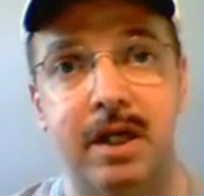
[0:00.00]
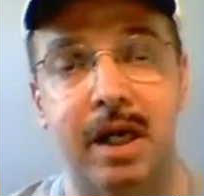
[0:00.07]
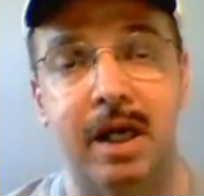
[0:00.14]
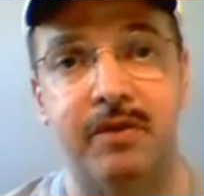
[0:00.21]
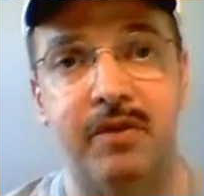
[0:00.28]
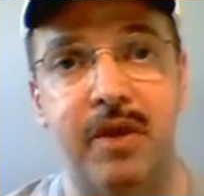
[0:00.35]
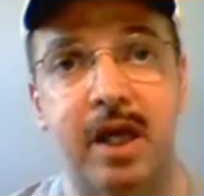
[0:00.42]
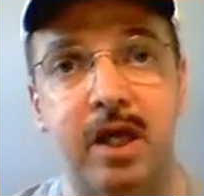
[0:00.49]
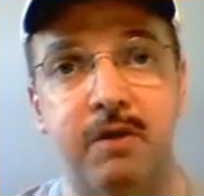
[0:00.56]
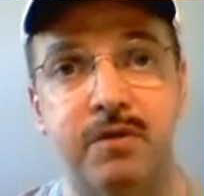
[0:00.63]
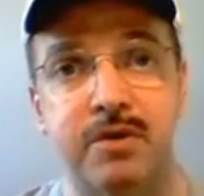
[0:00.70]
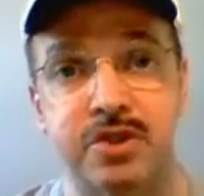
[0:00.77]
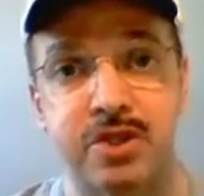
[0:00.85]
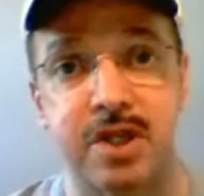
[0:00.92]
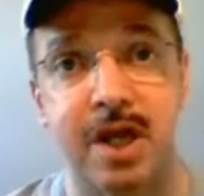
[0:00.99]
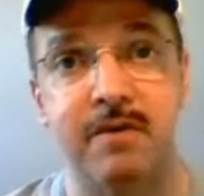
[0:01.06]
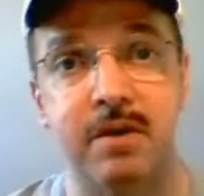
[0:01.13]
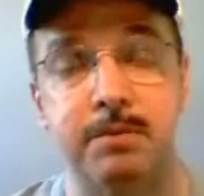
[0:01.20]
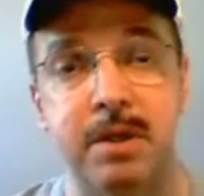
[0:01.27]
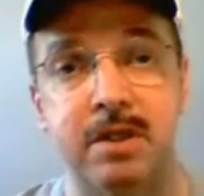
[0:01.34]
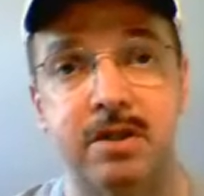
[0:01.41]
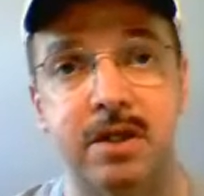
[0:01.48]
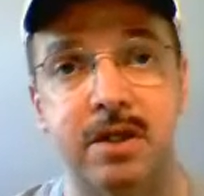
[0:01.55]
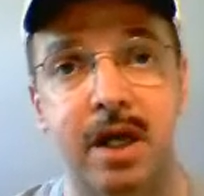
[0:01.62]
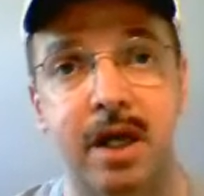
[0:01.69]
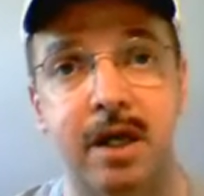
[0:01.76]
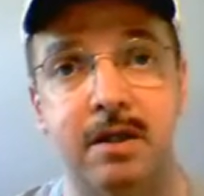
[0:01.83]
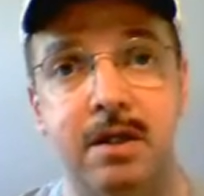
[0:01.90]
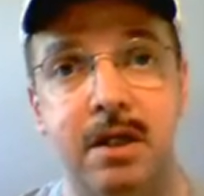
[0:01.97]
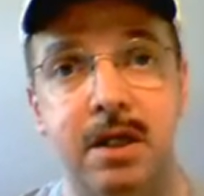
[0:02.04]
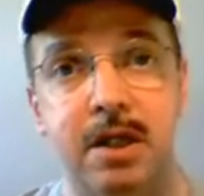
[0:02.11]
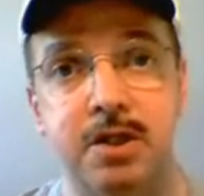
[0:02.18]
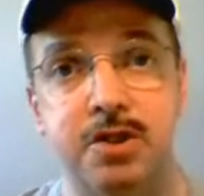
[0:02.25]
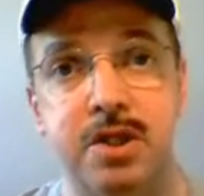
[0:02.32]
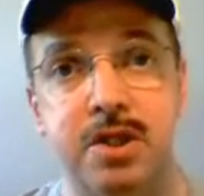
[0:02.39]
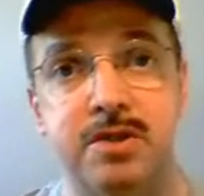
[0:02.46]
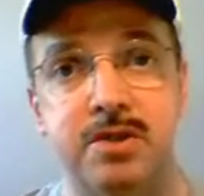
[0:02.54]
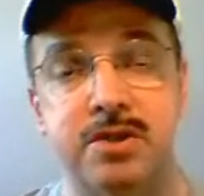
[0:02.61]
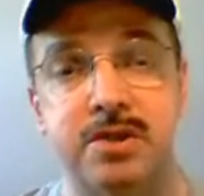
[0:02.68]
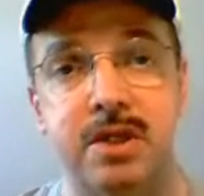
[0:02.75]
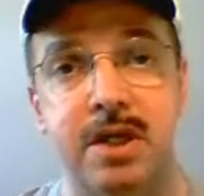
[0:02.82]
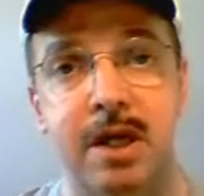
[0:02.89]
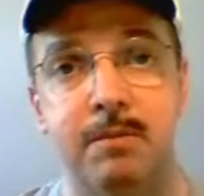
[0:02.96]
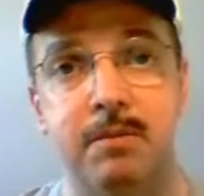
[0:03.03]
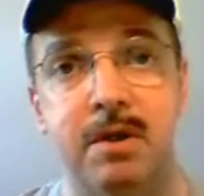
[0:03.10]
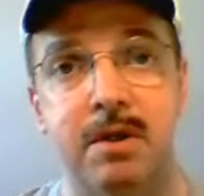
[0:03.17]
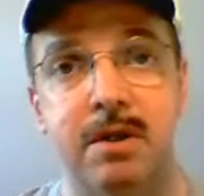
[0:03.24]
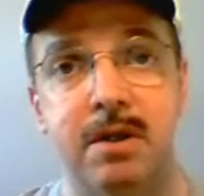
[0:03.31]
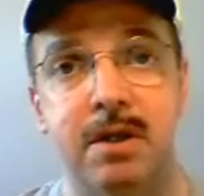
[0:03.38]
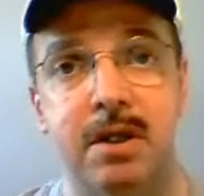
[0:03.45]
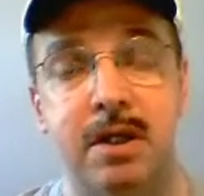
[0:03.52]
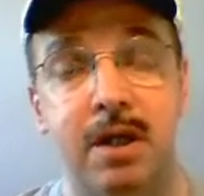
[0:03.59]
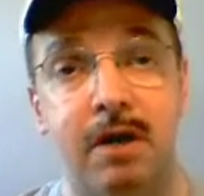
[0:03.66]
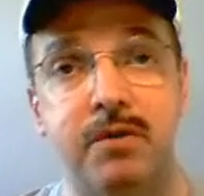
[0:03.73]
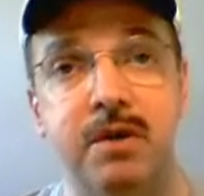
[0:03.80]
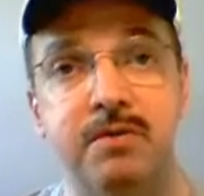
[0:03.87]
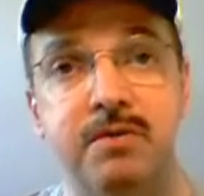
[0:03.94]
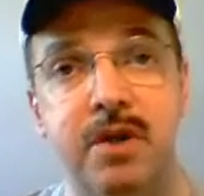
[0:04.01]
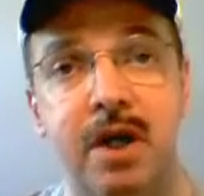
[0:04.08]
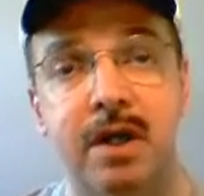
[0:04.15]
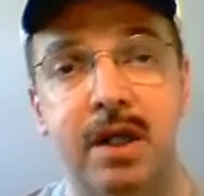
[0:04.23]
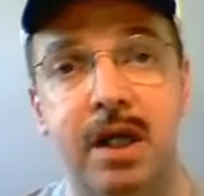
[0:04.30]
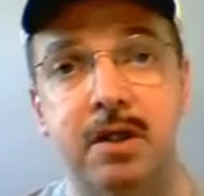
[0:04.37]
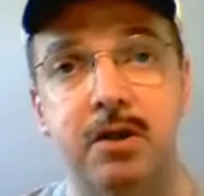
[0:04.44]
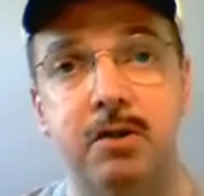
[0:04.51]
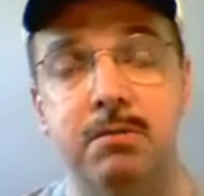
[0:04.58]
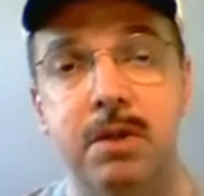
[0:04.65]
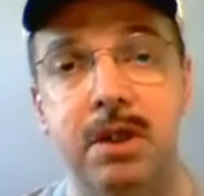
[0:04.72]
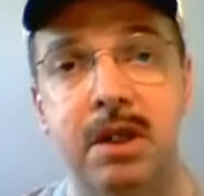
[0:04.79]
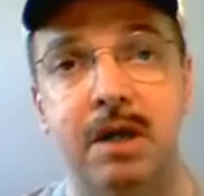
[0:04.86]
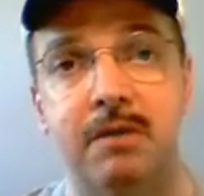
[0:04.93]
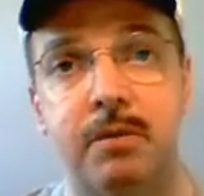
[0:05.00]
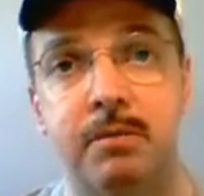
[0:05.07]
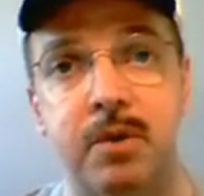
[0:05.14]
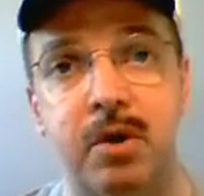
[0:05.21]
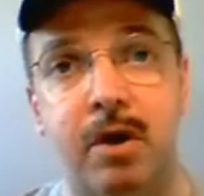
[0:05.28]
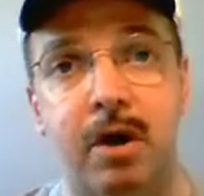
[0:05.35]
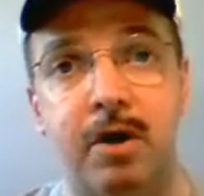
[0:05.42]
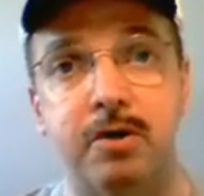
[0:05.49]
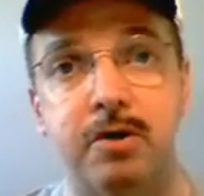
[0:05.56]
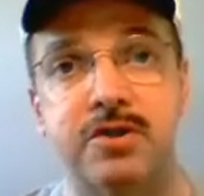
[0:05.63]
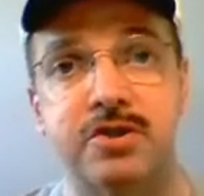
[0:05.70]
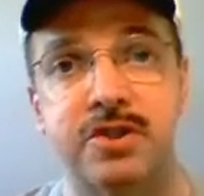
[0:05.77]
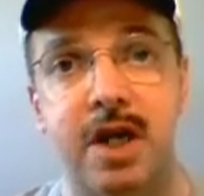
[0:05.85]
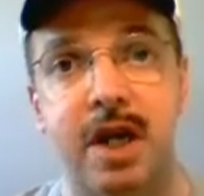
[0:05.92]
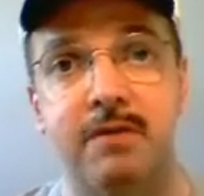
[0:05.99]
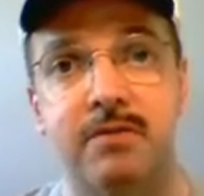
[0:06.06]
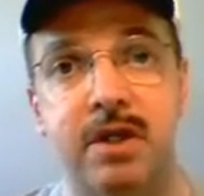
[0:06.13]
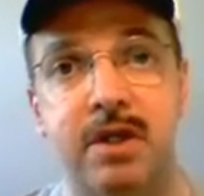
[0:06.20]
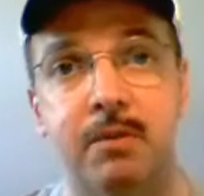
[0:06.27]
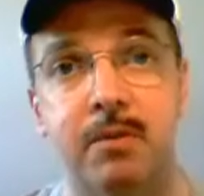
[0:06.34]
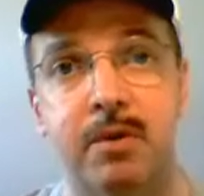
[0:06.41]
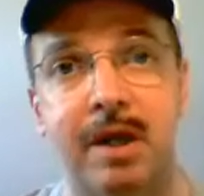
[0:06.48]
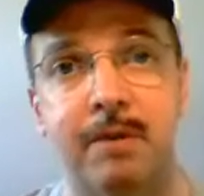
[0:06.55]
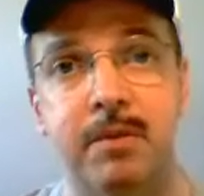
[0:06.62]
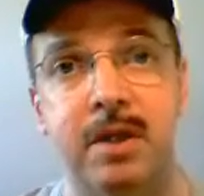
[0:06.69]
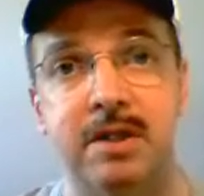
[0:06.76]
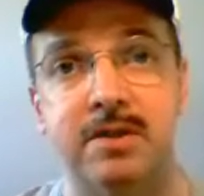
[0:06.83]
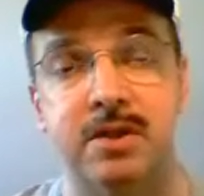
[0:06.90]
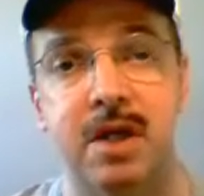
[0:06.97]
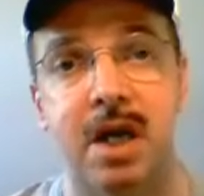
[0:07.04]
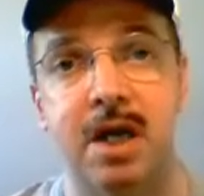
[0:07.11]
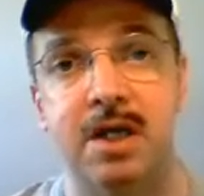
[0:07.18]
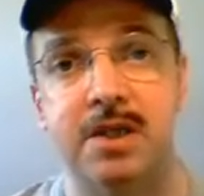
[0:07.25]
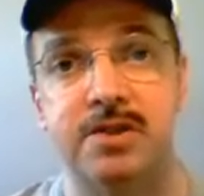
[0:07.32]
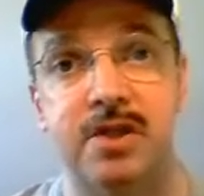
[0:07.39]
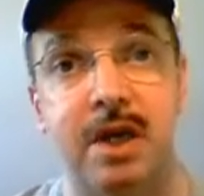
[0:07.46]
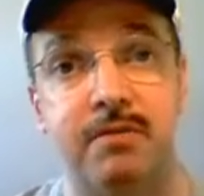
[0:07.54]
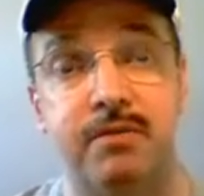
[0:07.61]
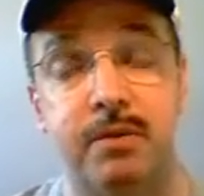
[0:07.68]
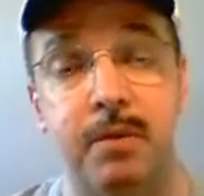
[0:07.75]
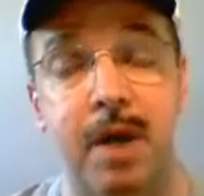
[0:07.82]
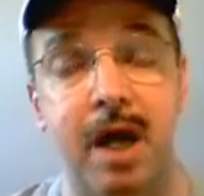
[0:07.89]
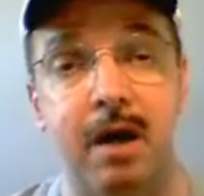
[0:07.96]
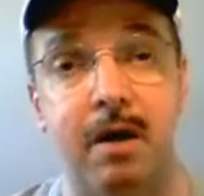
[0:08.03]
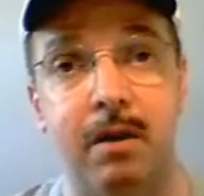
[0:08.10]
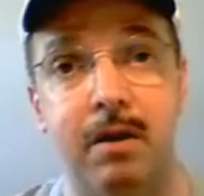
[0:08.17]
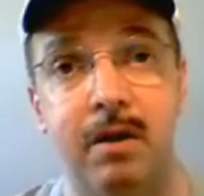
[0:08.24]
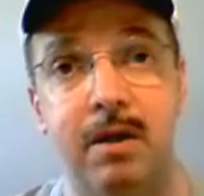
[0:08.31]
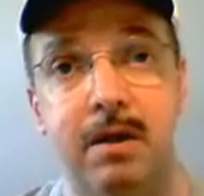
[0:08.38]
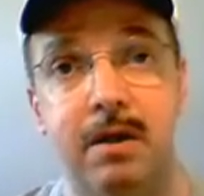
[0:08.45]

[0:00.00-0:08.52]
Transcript: And I thank You for saving me today, in Jesus' name. Now, if you've done that and you mean that from your heart, you're saved today. And what that means is saved from hell,